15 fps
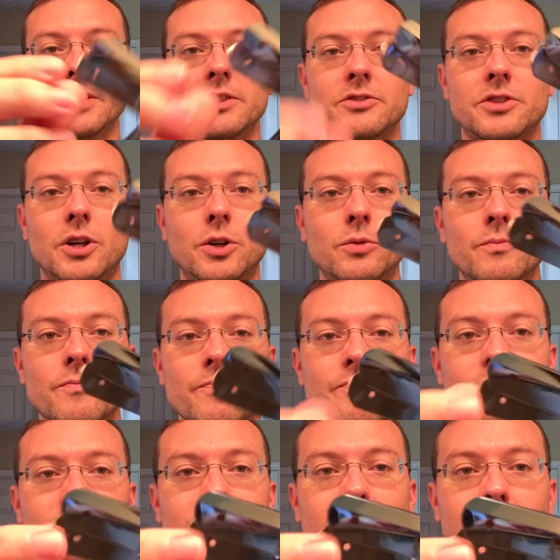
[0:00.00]
So
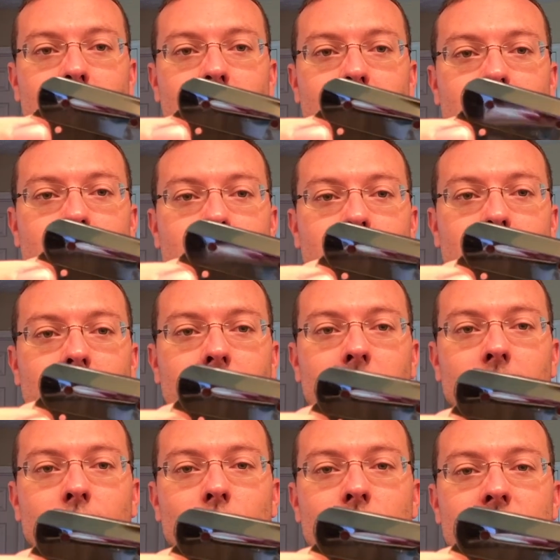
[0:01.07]

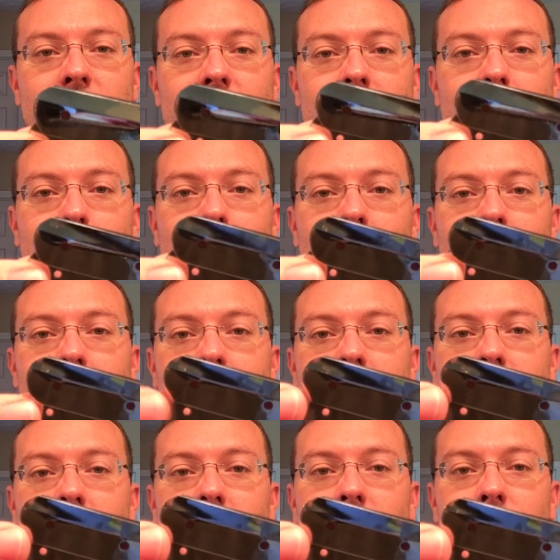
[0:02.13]
if you can see the blade
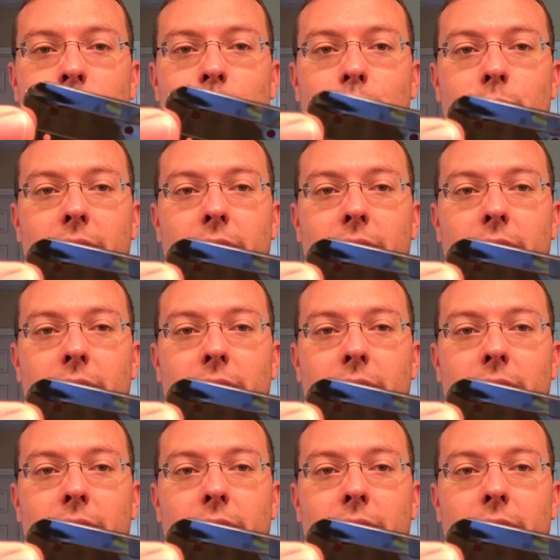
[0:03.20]
just